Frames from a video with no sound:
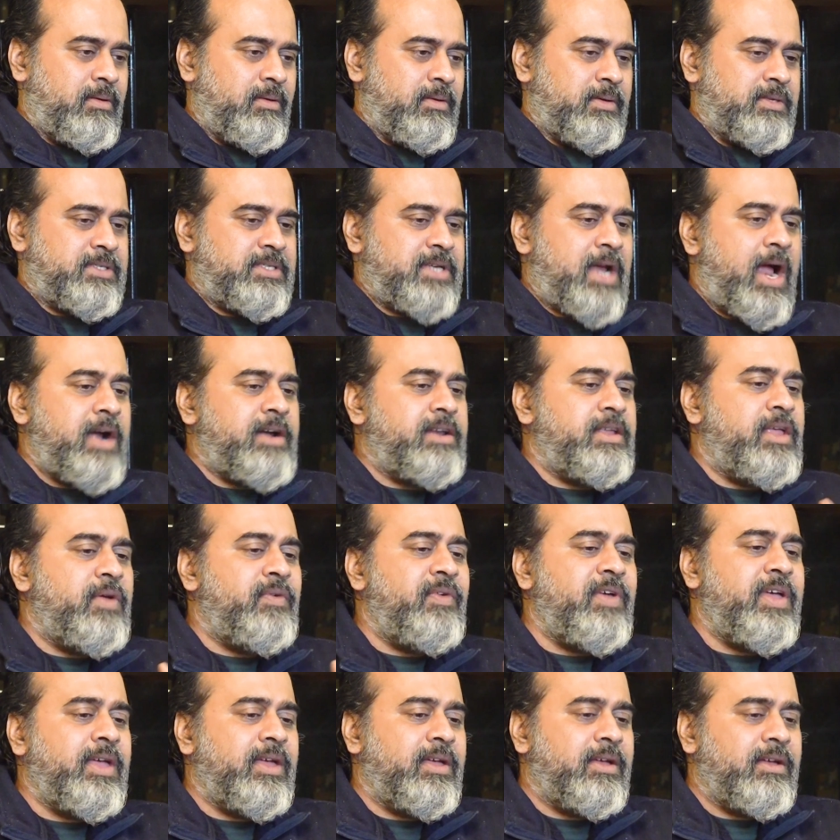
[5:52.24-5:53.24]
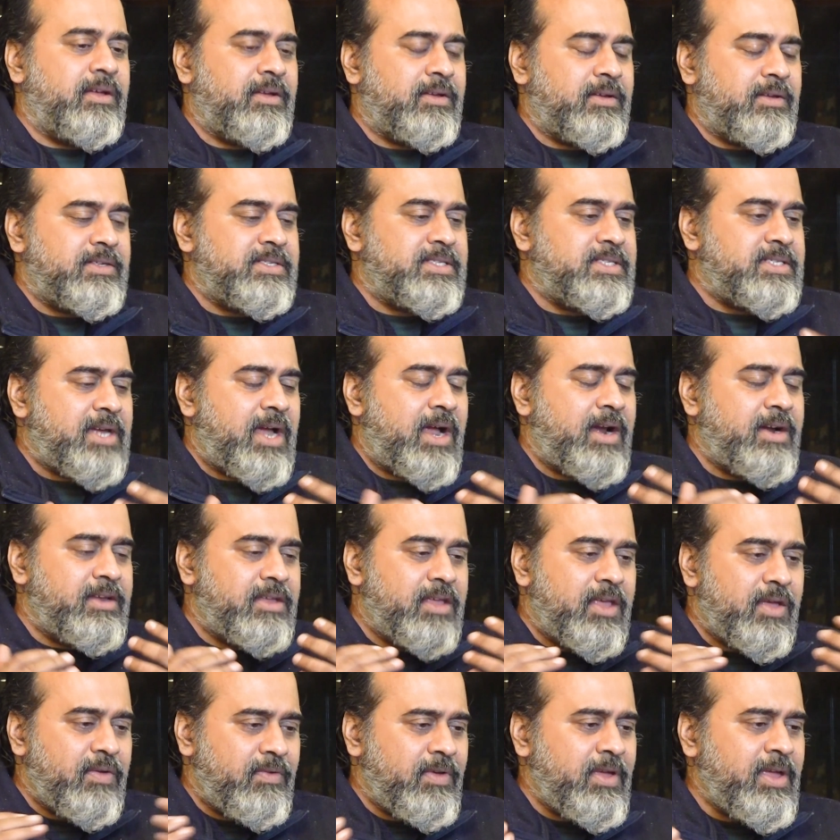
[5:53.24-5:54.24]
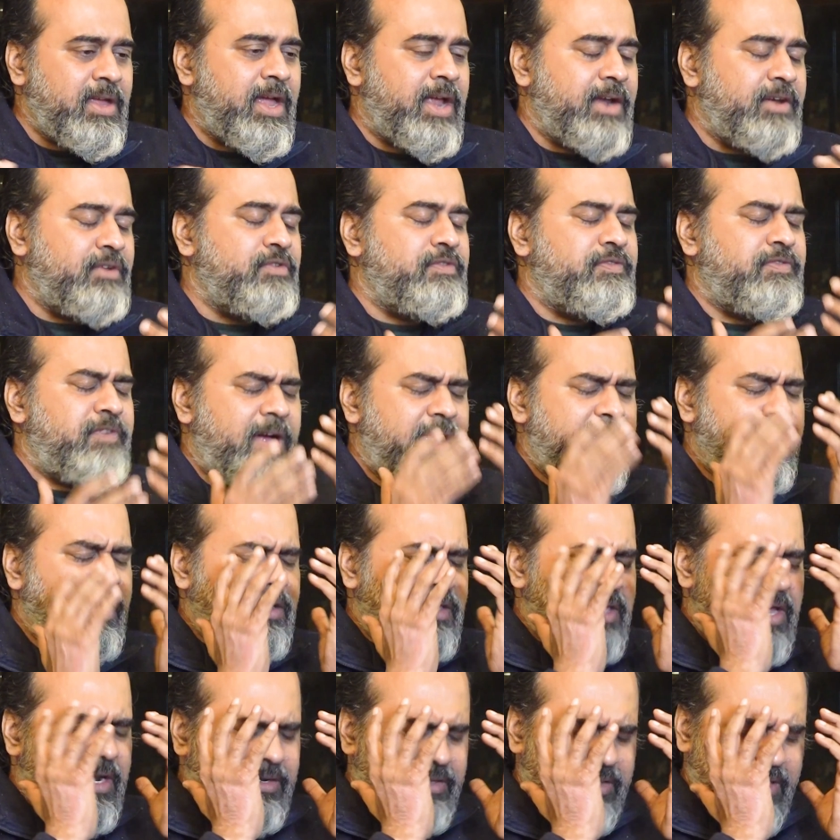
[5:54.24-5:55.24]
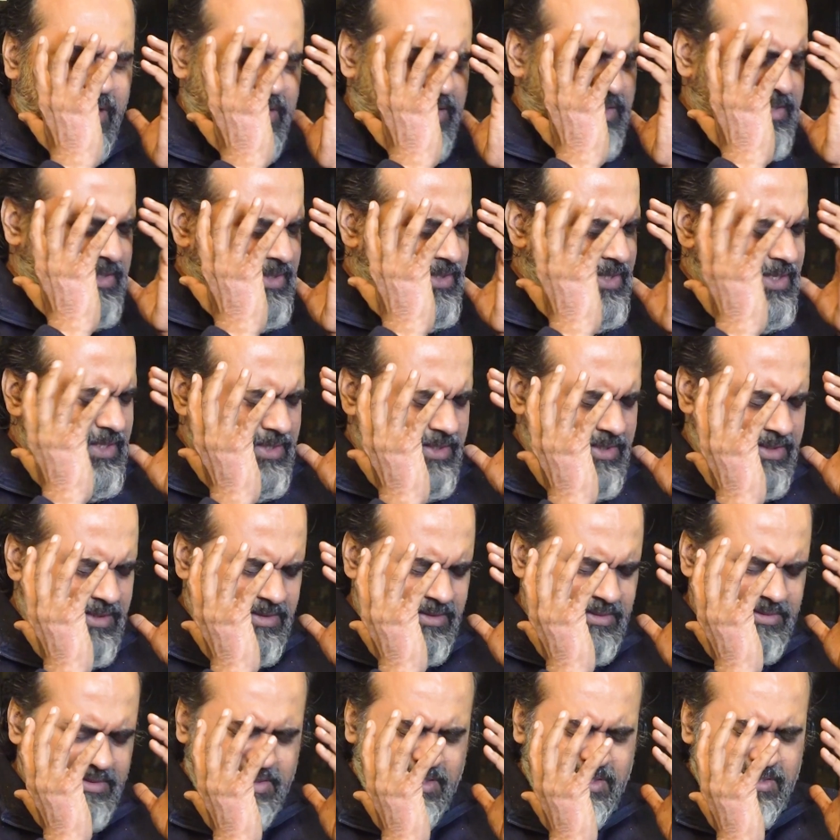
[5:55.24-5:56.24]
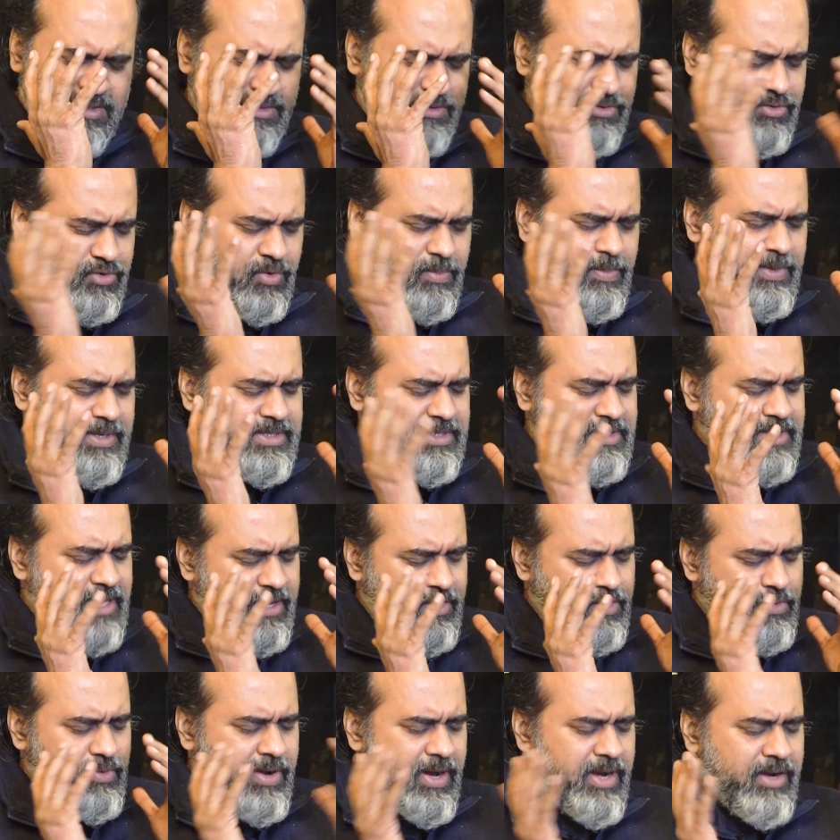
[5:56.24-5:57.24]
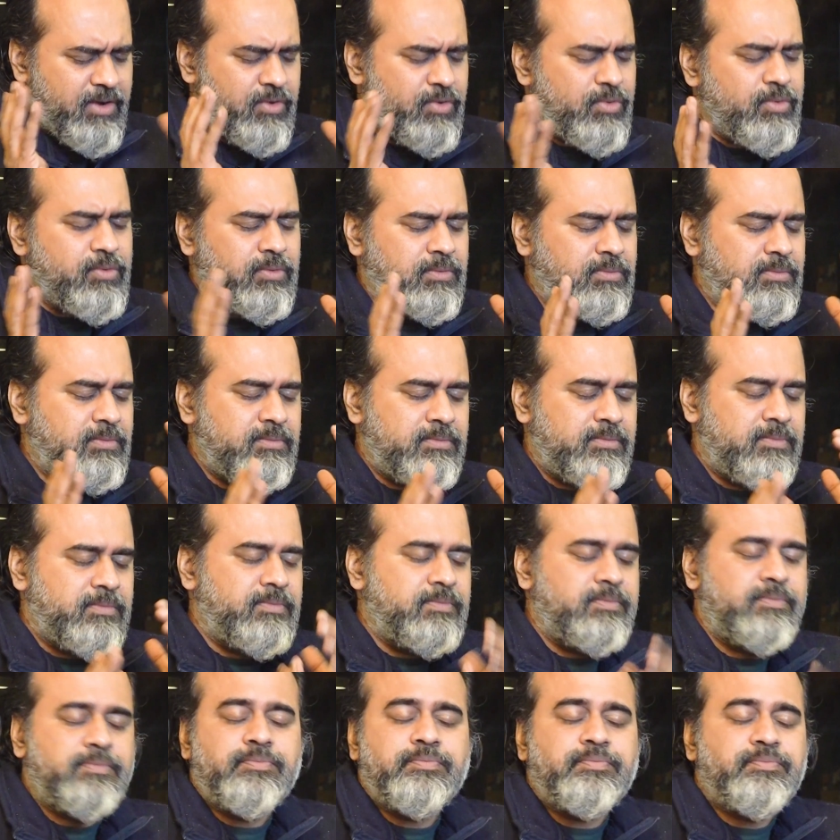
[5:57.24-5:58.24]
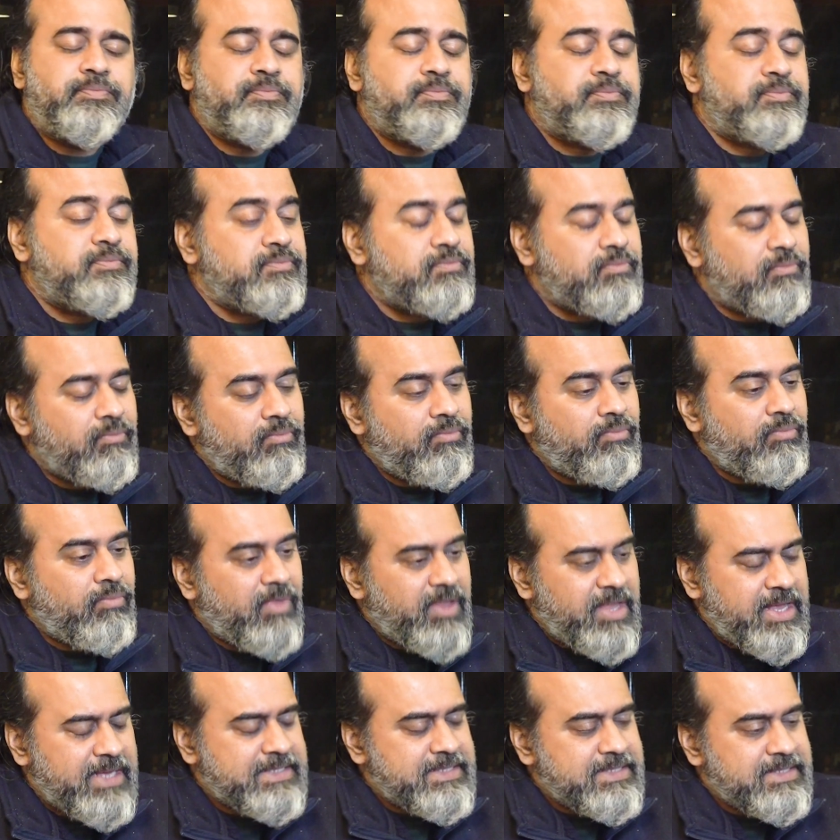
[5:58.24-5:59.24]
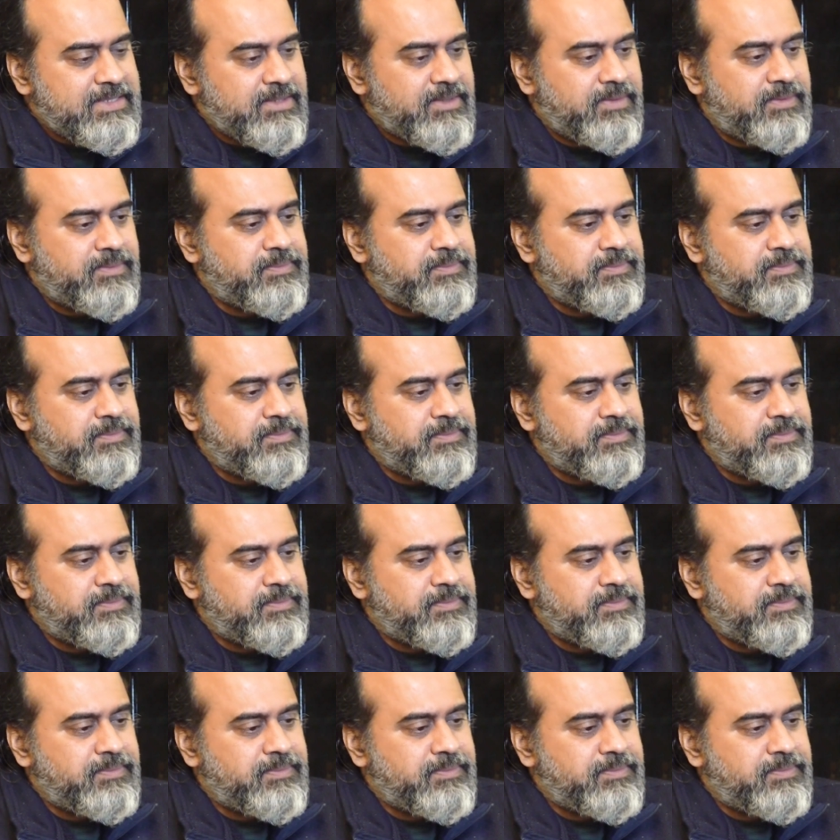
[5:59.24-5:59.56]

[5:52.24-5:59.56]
Start giving. Start giving and you find that there is just so much that you can do. Yes.